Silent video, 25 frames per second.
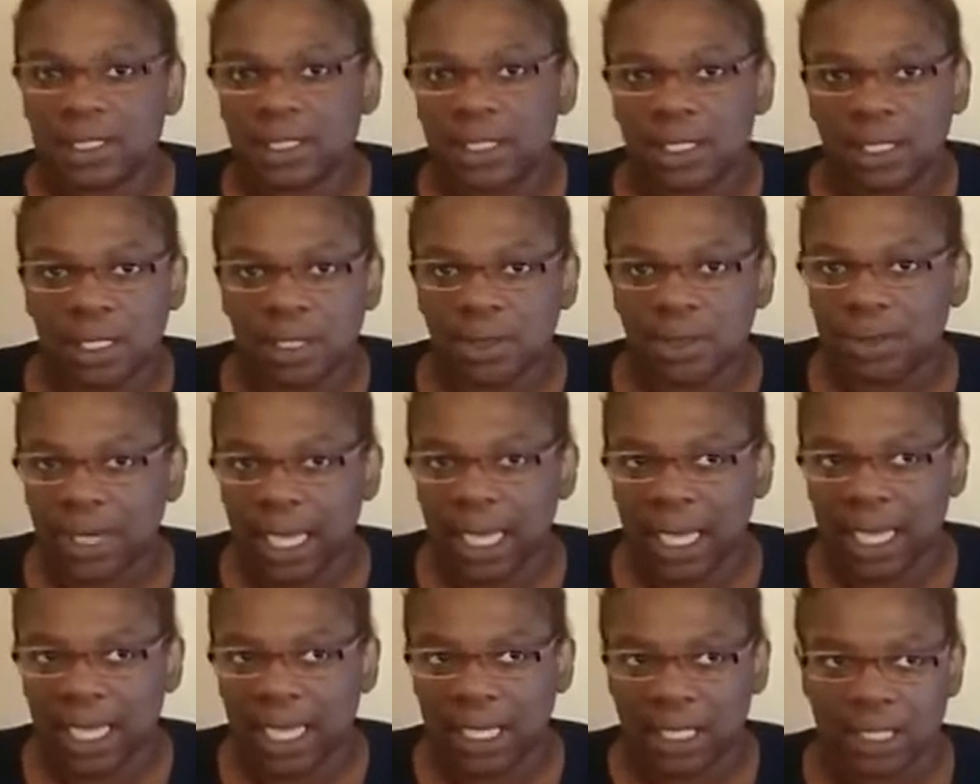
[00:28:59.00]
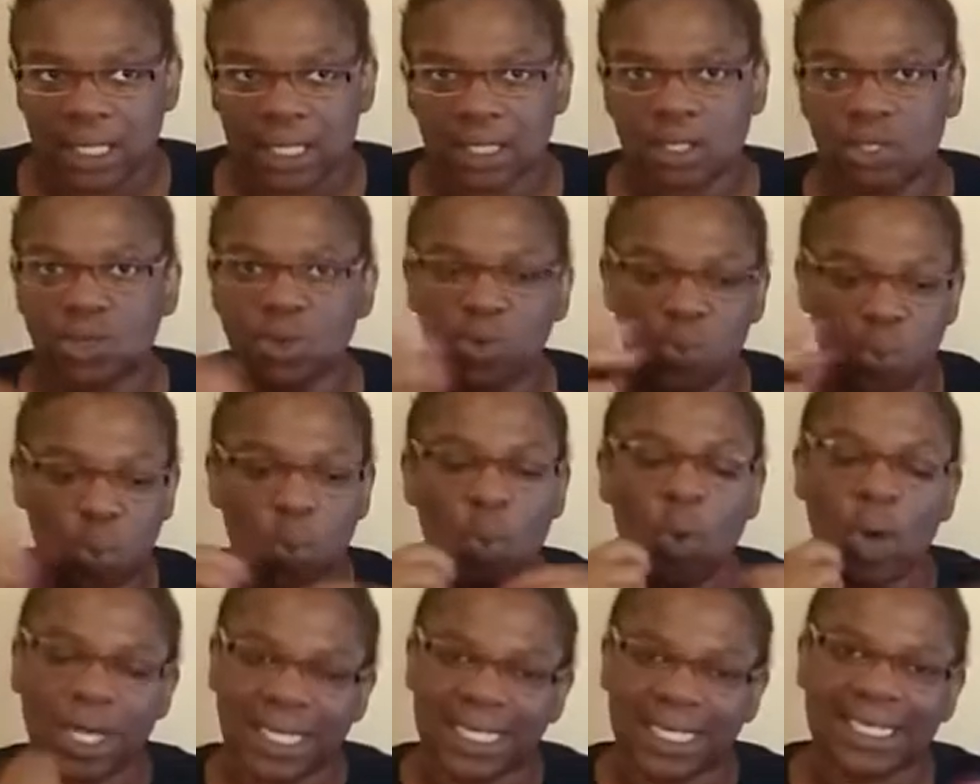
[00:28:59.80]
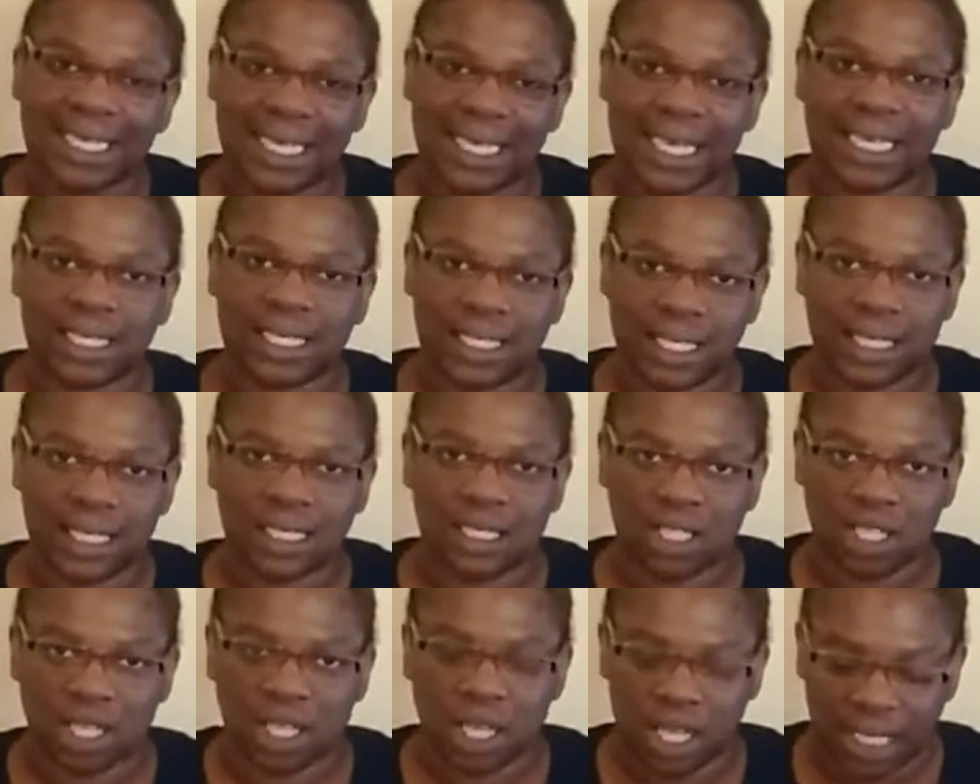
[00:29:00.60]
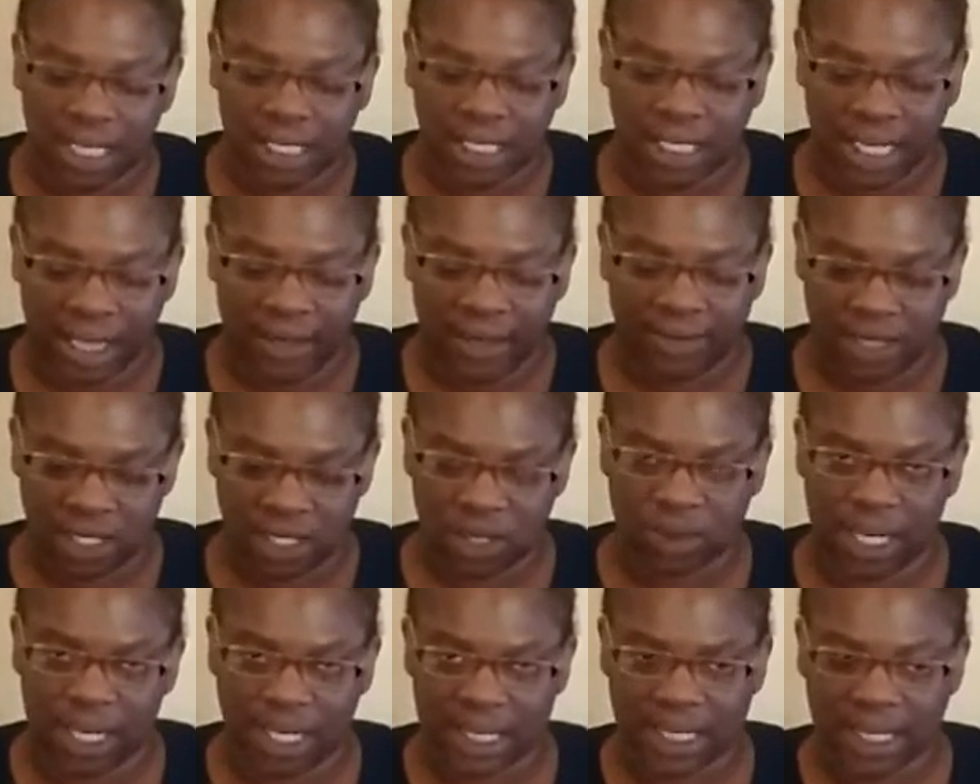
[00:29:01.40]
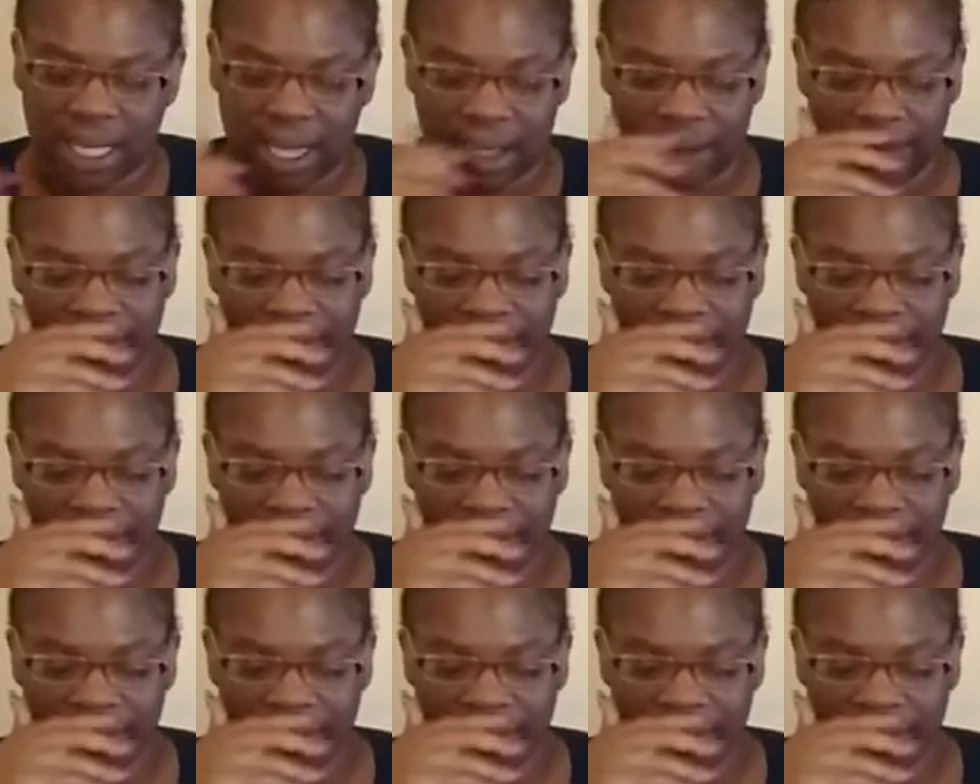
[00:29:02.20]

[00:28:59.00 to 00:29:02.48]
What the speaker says: little kids. You want to get to this good stuff, the sweet stuff.